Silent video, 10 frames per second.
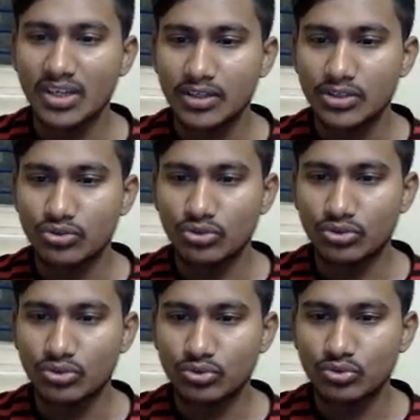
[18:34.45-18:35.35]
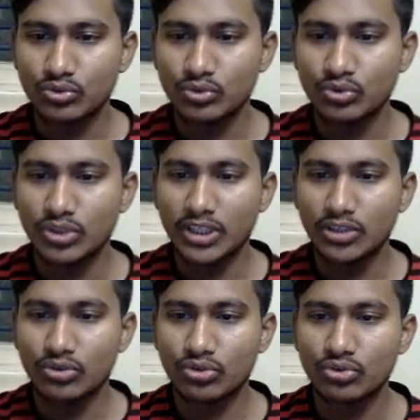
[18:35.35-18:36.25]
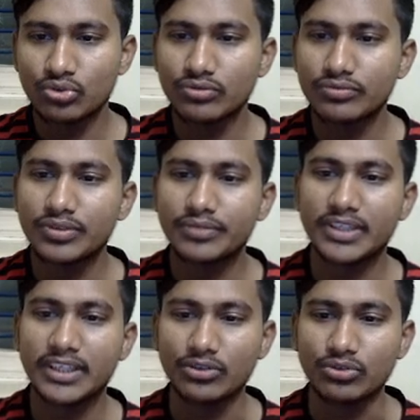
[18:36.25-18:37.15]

So 2 into 52,